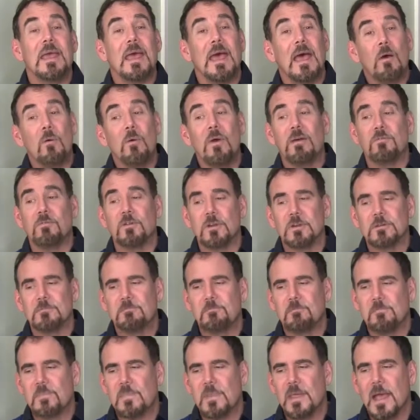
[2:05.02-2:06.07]
However,
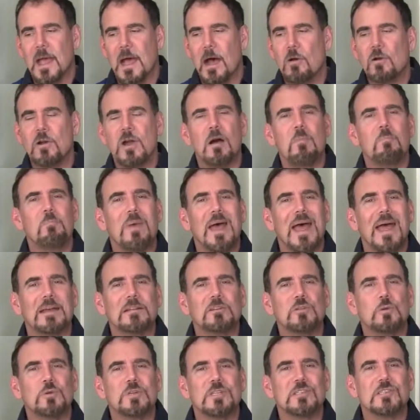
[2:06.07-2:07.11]
I'll come
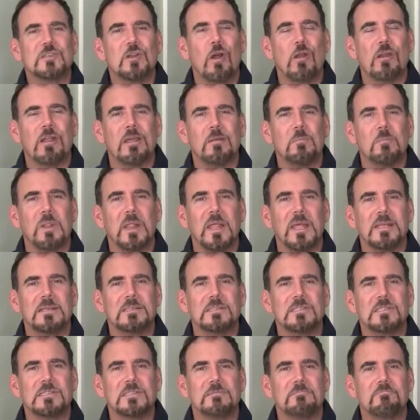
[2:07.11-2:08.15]
back to a starting
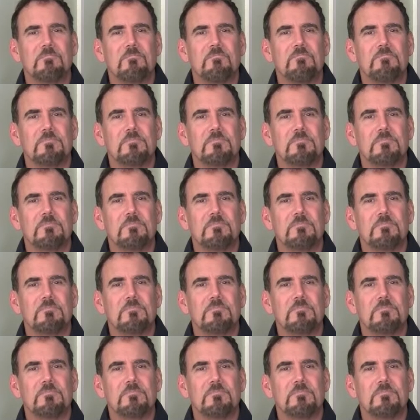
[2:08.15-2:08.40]
place.